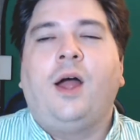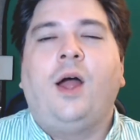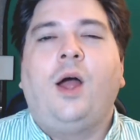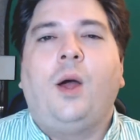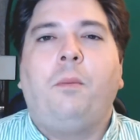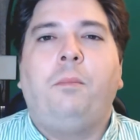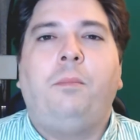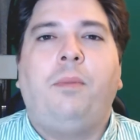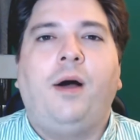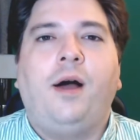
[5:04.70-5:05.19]

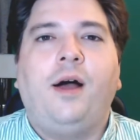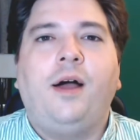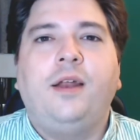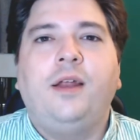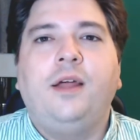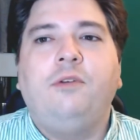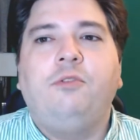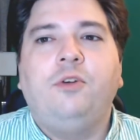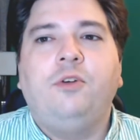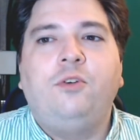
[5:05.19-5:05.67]
But
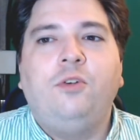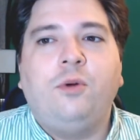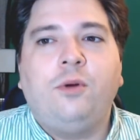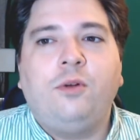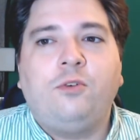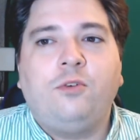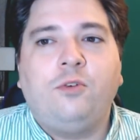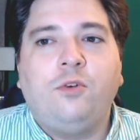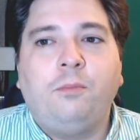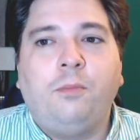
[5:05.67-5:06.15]
if you do it
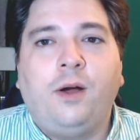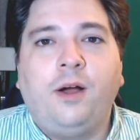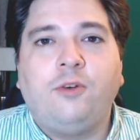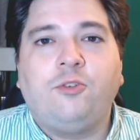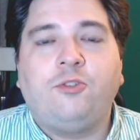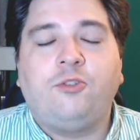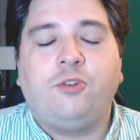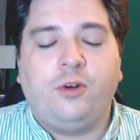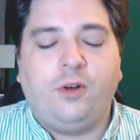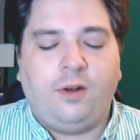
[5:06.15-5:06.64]
too
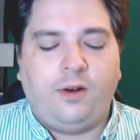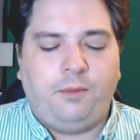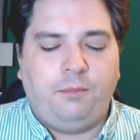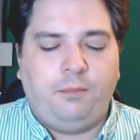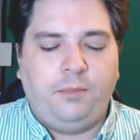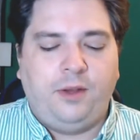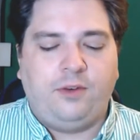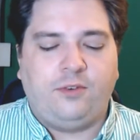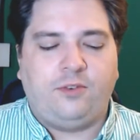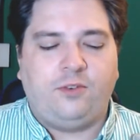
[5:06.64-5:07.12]
much, you're going to
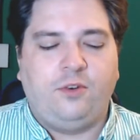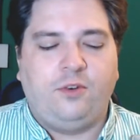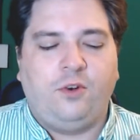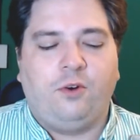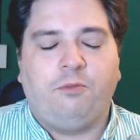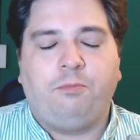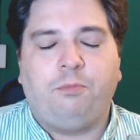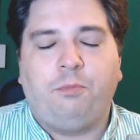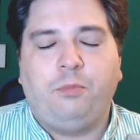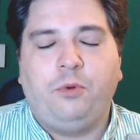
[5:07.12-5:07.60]
miss
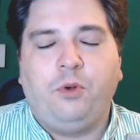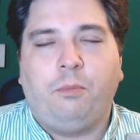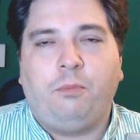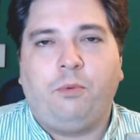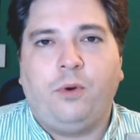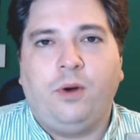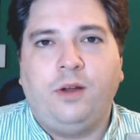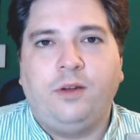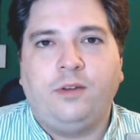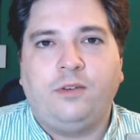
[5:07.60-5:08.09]
your
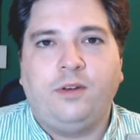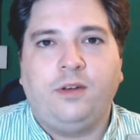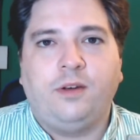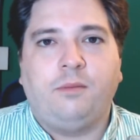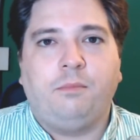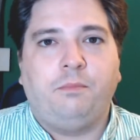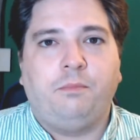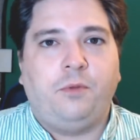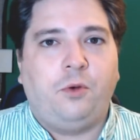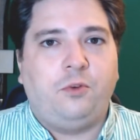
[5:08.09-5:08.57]

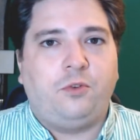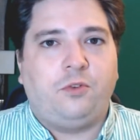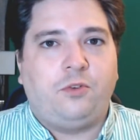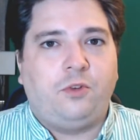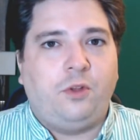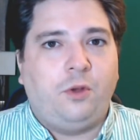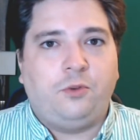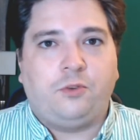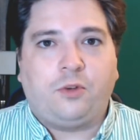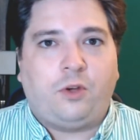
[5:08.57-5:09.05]
present,
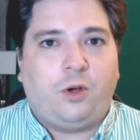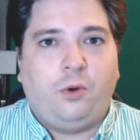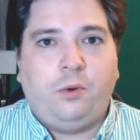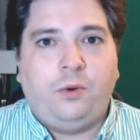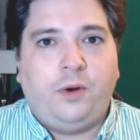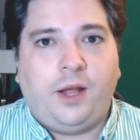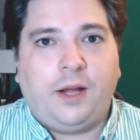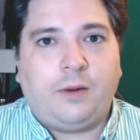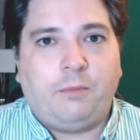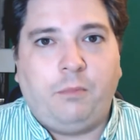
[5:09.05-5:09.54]
those
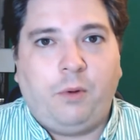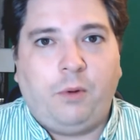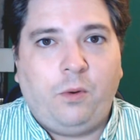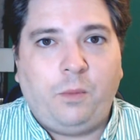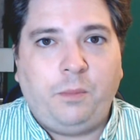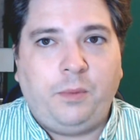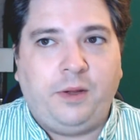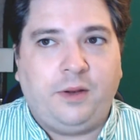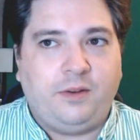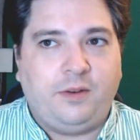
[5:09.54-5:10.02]
Kodak
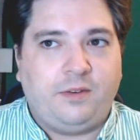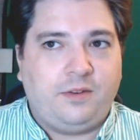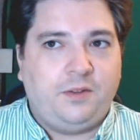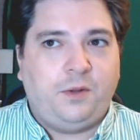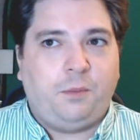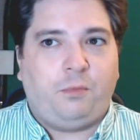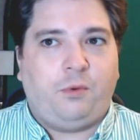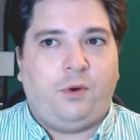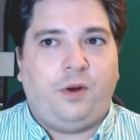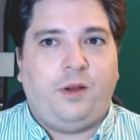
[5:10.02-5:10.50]
moments in the
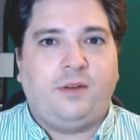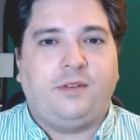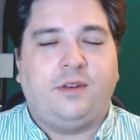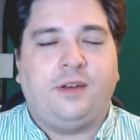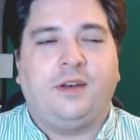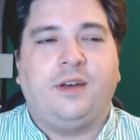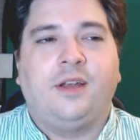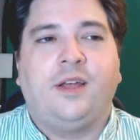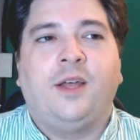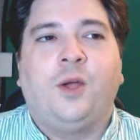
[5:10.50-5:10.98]

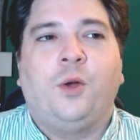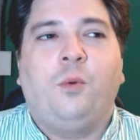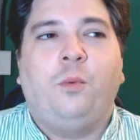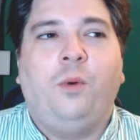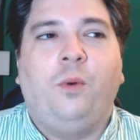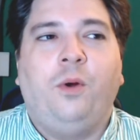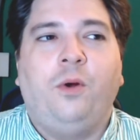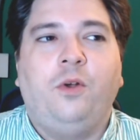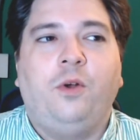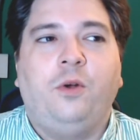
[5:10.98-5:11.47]
present,
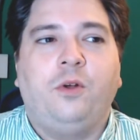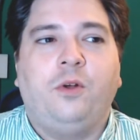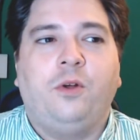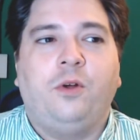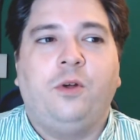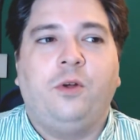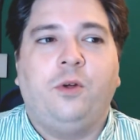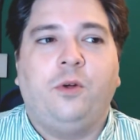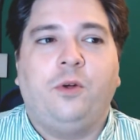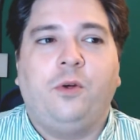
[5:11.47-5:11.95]
where
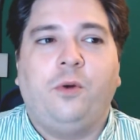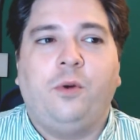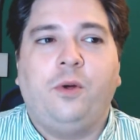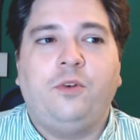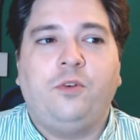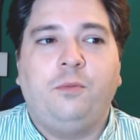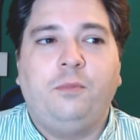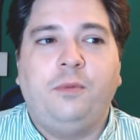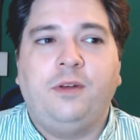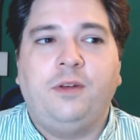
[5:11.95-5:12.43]
you're going
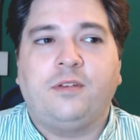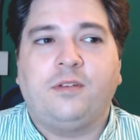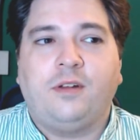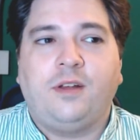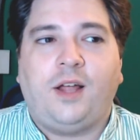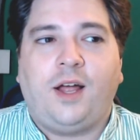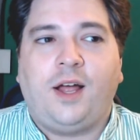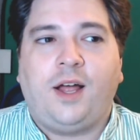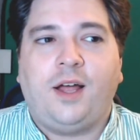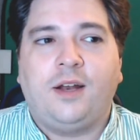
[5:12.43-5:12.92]
to miss a
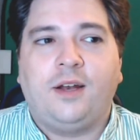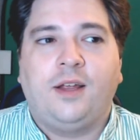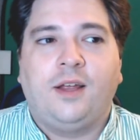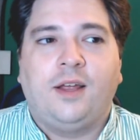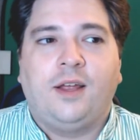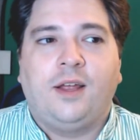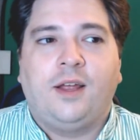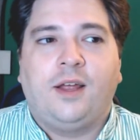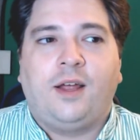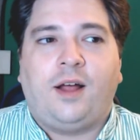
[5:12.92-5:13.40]
lot
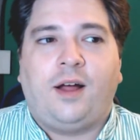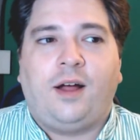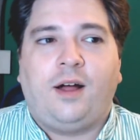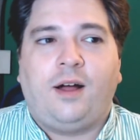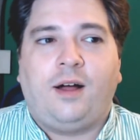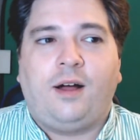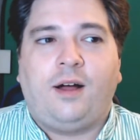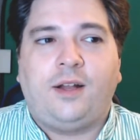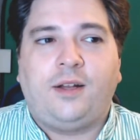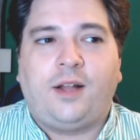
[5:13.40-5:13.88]

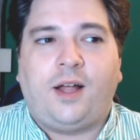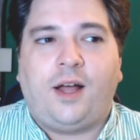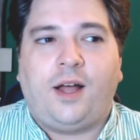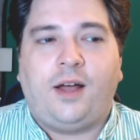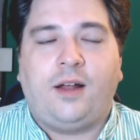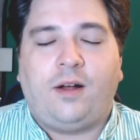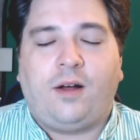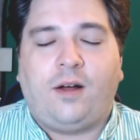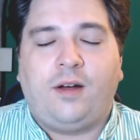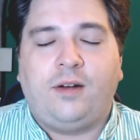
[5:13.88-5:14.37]

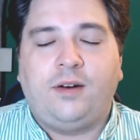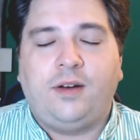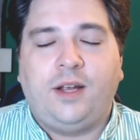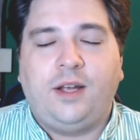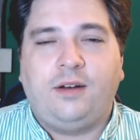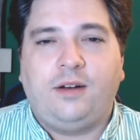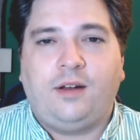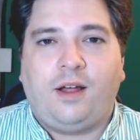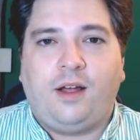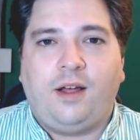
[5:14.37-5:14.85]

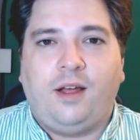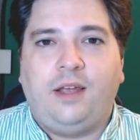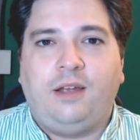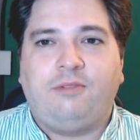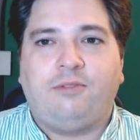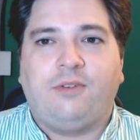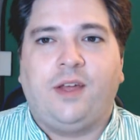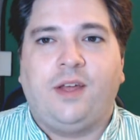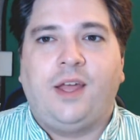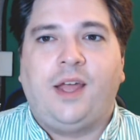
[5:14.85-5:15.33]
in life,
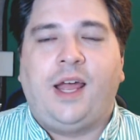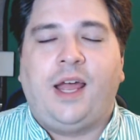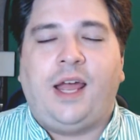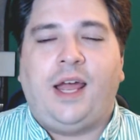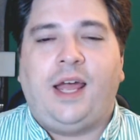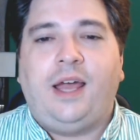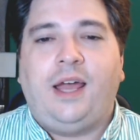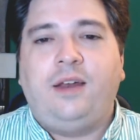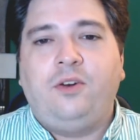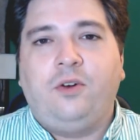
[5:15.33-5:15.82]

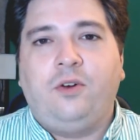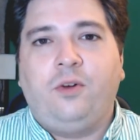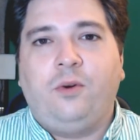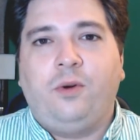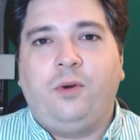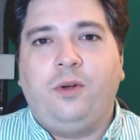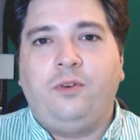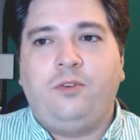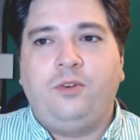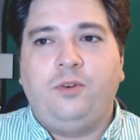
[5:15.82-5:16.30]
and you're
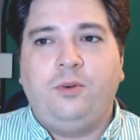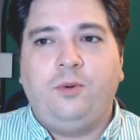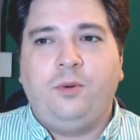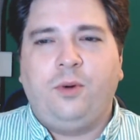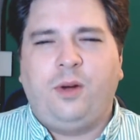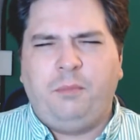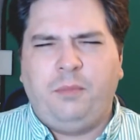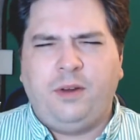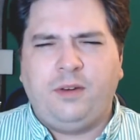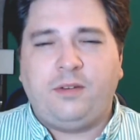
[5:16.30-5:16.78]
going to
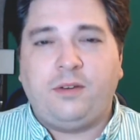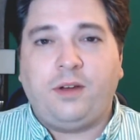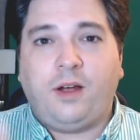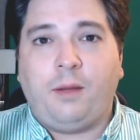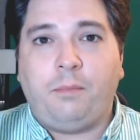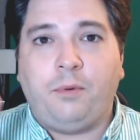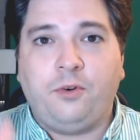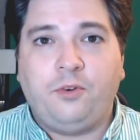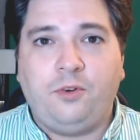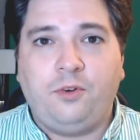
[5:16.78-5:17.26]
miss
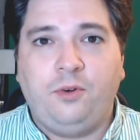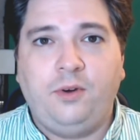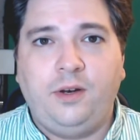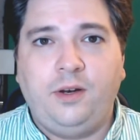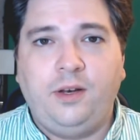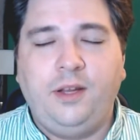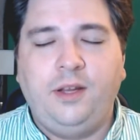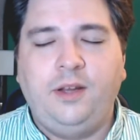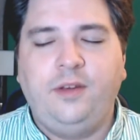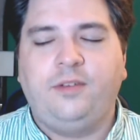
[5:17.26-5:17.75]

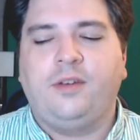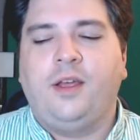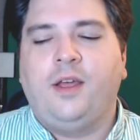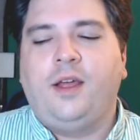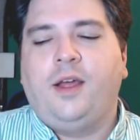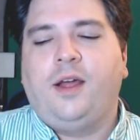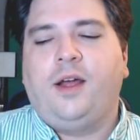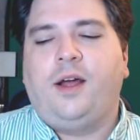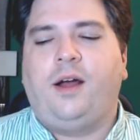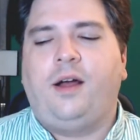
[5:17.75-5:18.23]
opportunities.
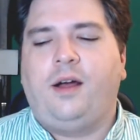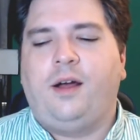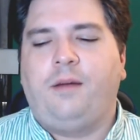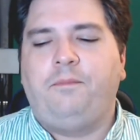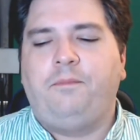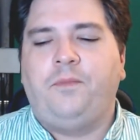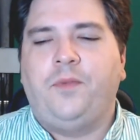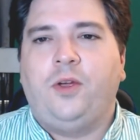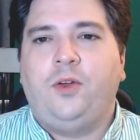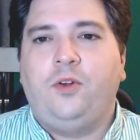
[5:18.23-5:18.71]

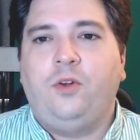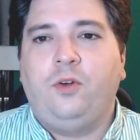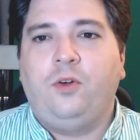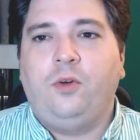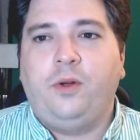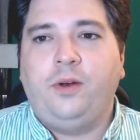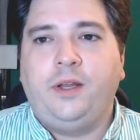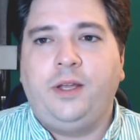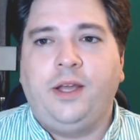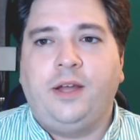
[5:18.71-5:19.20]
You're
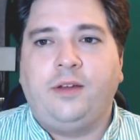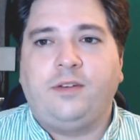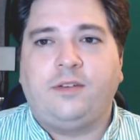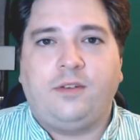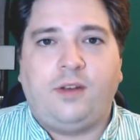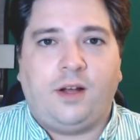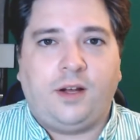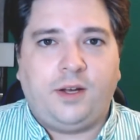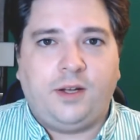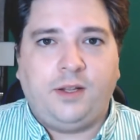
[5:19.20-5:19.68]
going to get
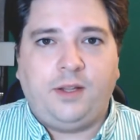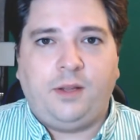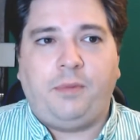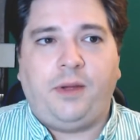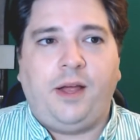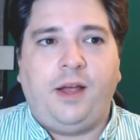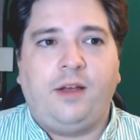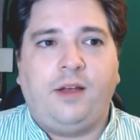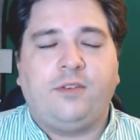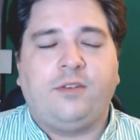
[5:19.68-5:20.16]
stuck in the
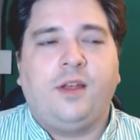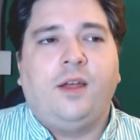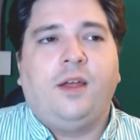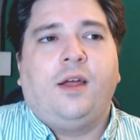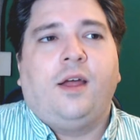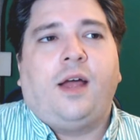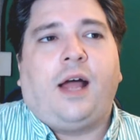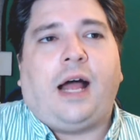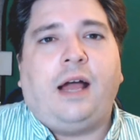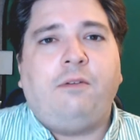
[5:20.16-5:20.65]
past.
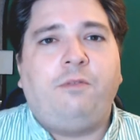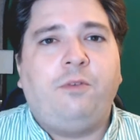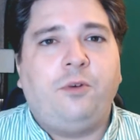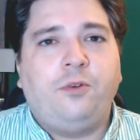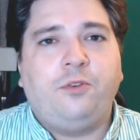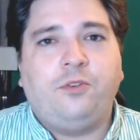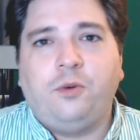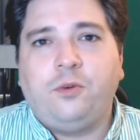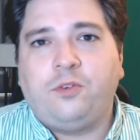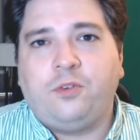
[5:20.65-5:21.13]
I feel
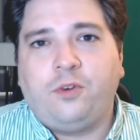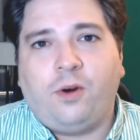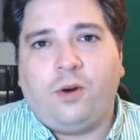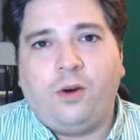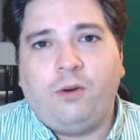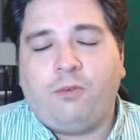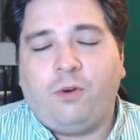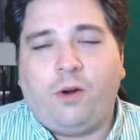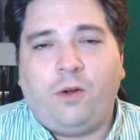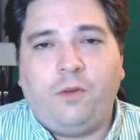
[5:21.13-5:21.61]
so sorry
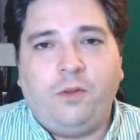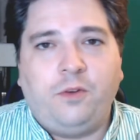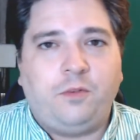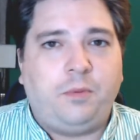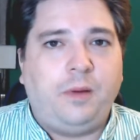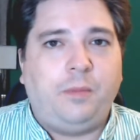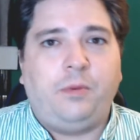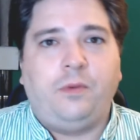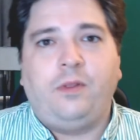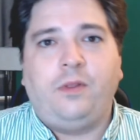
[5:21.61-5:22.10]
for all these
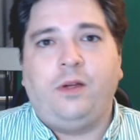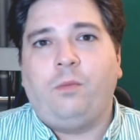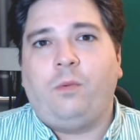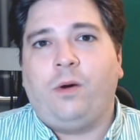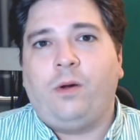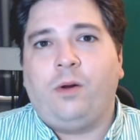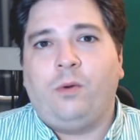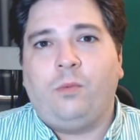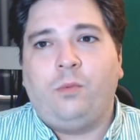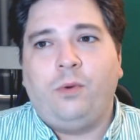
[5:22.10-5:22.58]
people that
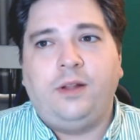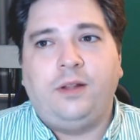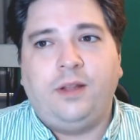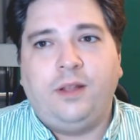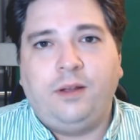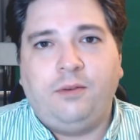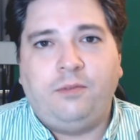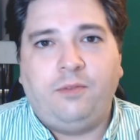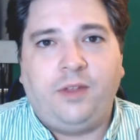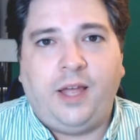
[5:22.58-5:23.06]
want to
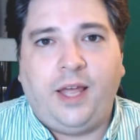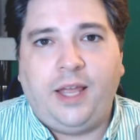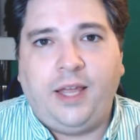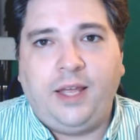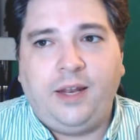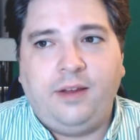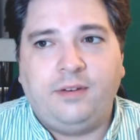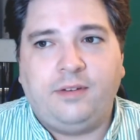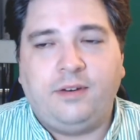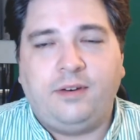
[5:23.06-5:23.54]
relive the
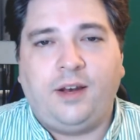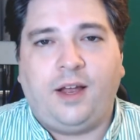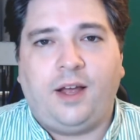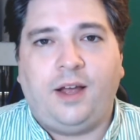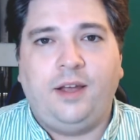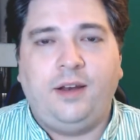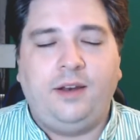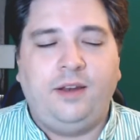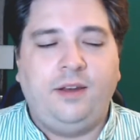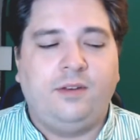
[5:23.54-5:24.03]
80s and
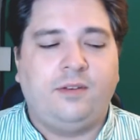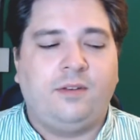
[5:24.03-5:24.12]
90s.